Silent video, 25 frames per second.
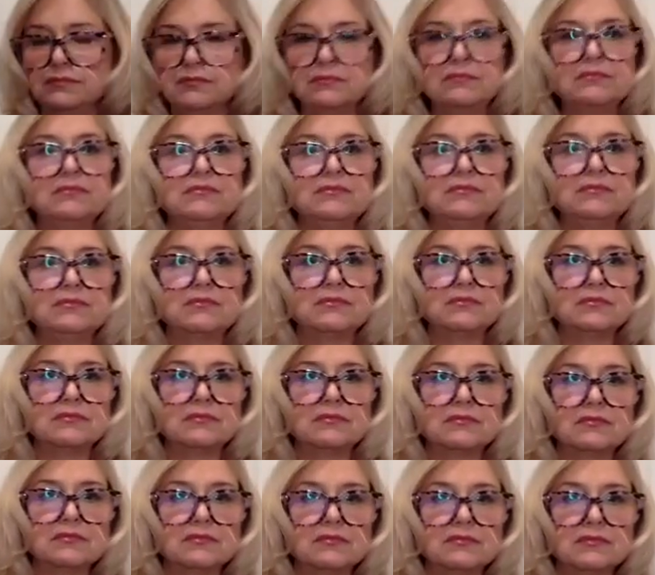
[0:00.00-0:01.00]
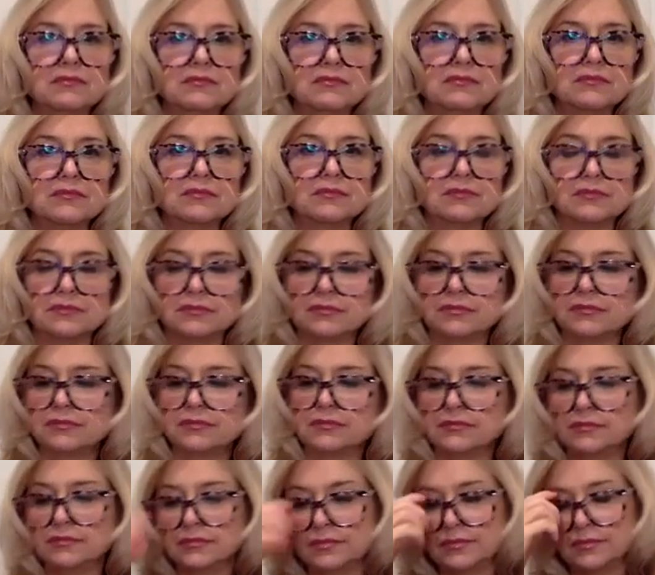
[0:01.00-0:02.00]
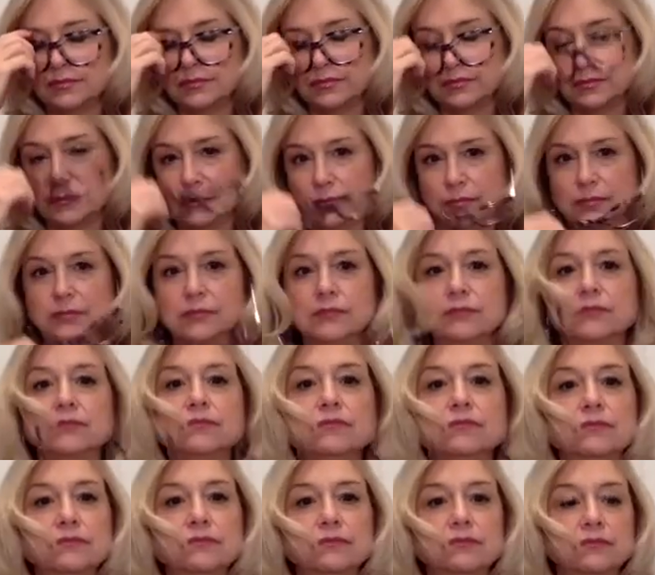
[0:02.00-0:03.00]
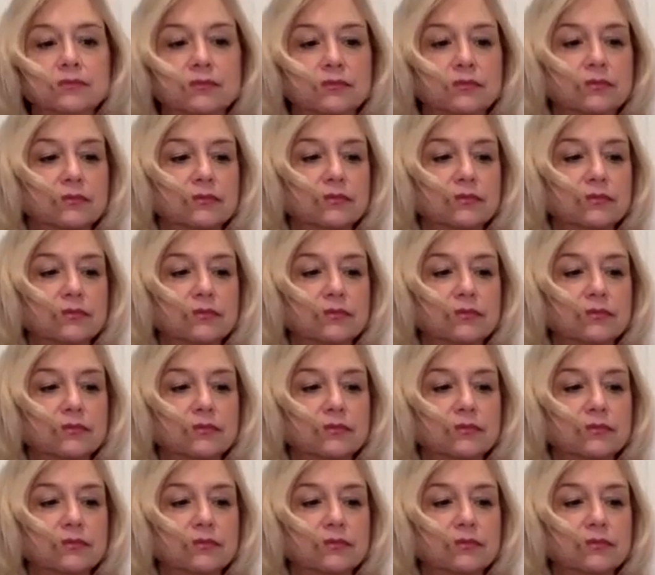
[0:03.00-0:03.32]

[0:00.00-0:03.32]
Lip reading: The person shown says nothing.